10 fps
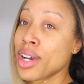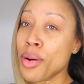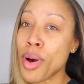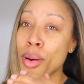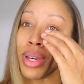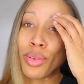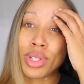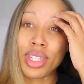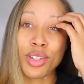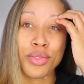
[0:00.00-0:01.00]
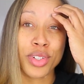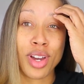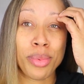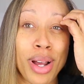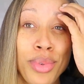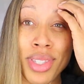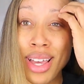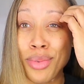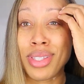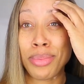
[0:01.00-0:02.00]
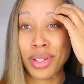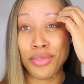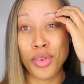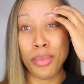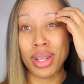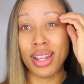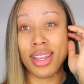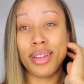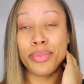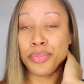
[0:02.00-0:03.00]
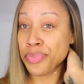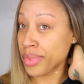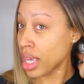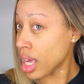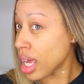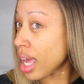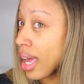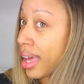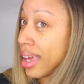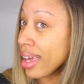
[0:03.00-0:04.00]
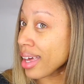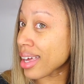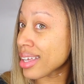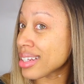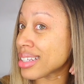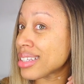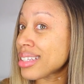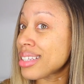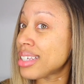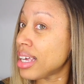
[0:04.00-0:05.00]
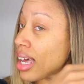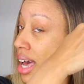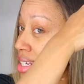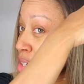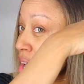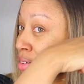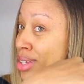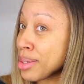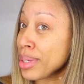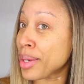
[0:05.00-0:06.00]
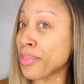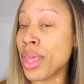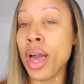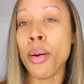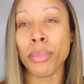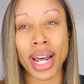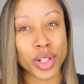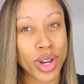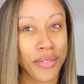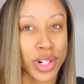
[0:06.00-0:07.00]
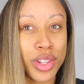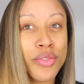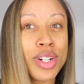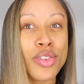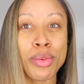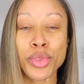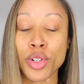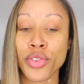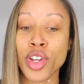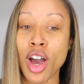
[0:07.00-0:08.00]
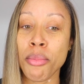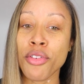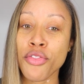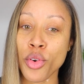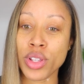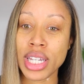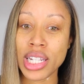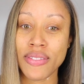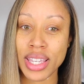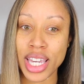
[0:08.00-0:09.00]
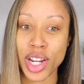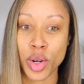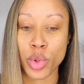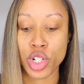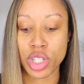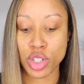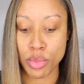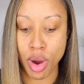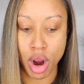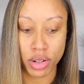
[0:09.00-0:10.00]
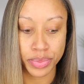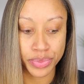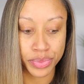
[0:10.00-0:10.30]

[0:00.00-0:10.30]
come home and get really cute for y'all, but I was up there for a minute. And I just don't have it in me. But I do have another video I'm doing for y'all before the end of the year, which is tomorrow.